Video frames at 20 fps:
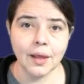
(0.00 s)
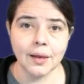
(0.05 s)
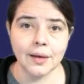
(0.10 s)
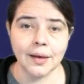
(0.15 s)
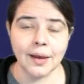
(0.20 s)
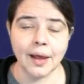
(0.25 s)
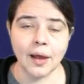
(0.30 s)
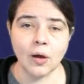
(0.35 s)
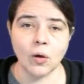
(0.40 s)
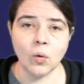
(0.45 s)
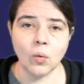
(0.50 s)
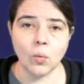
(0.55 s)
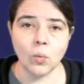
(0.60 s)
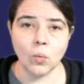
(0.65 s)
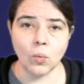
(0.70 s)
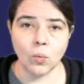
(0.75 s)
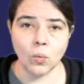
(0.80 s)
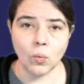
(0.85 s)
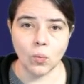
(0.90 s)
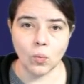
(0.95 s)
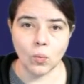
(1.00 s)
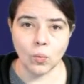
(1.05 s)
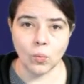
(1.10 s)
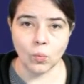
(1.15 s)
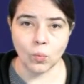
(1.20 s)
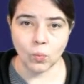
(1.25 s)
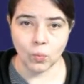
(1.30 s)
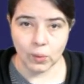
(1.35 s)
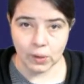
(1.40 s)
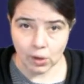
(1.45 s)
Now,
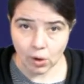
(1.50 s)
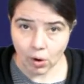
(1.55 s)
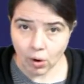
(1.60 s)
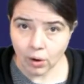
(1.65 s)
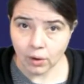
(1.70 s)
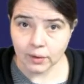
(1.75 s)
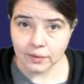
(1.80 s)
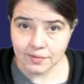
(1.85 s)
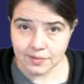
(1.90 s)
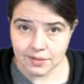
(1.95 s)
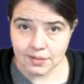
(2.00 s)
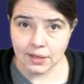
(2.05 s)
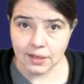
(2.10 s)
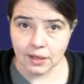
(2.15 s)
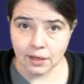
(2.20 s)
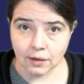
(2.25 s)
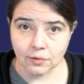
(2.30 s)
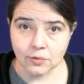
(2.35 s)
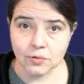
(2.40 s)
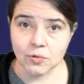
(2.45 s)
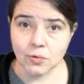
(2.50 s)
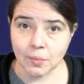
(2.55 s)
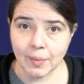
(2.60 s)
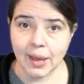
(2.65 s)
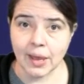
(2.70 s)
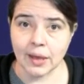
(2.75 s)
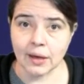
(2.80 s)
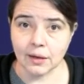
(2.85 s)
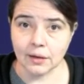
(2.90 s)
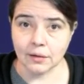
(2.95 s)
we are seeing a
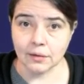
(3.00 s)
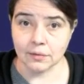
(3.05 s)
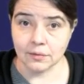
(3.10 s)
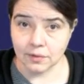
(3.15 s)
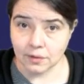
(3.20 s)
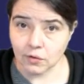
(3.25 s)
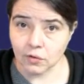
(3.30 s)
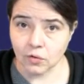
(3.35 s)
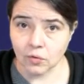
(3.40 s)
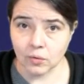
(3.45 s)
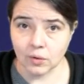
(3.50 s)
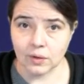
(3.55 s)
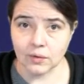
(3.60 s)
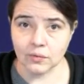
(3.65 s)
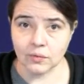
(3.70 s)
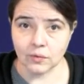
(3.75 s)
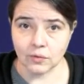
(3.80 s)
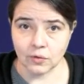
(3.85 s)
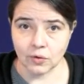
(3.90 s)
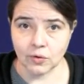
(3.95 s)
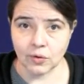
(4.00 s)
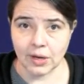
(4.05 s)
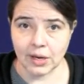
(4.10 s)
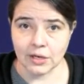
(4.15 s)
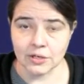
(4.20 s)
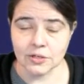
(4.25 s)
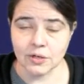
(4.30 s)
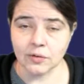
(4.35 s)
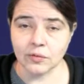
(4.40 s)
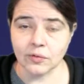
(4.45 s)
dramatic decrease in
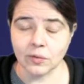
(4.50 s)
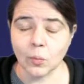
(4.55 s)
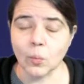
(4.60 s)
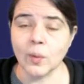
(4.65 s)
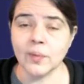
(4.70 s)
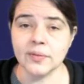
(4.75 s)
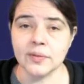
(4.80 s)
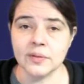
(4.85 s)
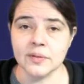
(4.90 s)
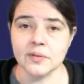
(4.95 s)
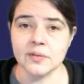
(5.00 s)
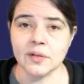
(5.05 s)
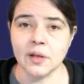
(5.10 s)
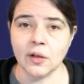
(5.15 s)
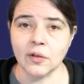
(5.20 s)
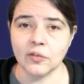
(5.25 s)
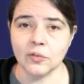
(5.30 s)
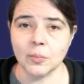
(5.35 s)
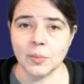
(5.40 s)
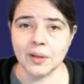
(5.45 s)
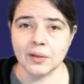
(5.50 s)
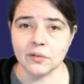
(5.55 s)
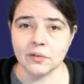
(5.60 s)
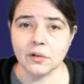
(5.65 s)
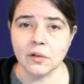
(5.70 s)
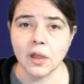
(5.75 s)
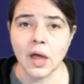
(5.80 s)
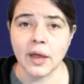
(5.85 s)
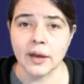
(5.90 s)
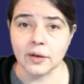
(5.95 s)
donations. And what this tells me is a
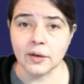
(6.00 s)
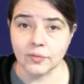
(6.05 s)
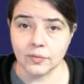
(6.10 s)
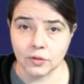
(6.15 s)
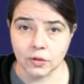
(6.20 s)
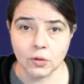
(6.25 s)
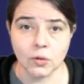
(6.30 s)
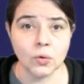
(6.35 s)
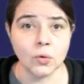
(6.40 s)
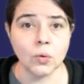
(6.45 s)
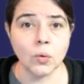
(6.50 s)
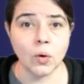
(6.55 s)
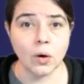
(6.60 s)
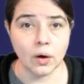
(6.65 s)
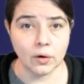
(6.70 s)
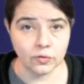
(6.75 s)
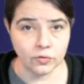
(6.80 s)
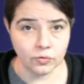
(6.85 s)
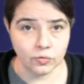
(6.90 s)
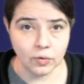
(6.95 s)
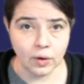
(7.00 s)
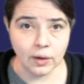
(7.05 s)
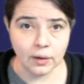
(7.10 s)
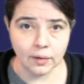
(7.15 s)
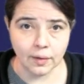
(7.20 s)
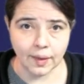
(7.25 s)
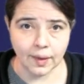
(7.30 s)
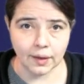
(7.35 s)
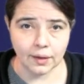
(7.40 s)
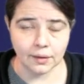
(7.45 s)
lot of you are
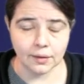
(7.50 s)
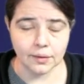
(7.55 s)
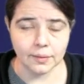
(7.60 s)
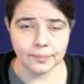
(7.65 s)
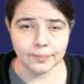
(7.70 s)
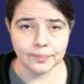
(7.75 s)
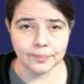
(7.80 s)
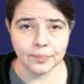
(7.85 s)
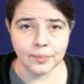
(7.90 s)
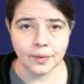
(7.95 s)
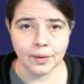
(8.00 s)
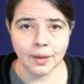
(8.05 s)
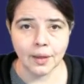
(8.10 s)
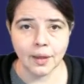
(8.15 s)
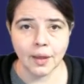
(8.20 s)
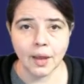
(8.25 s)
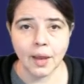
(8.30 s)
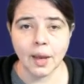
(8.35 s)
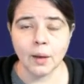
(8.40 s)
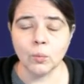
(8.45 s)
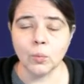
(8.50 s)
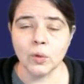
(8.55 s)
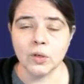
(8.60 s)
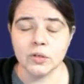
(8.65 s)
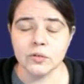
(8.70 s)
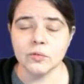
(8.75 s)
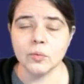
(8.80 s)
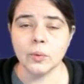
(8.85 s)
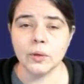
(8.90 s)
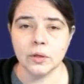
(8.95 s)
struggling. And we
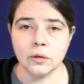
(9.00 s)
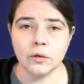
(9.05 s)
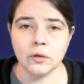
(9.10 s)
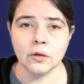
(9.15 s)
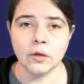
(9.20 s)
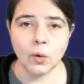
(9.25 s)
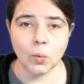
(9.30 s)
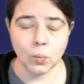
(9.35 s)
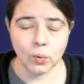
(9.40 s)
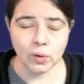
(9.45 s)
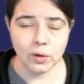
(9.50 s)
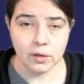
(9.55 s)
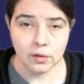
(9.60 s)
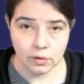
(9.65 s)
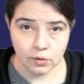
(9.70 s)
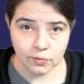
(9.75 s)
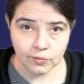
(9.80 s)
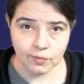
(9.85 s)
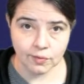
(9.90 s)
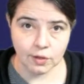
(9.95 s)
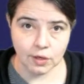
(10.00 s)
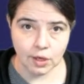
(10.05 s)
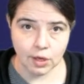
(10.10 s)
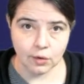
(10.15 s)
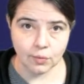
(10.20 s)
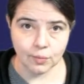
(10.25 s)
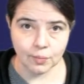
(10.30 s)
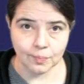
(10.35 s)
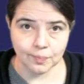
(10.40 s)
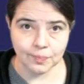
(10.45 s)
just want you to know we're here for you.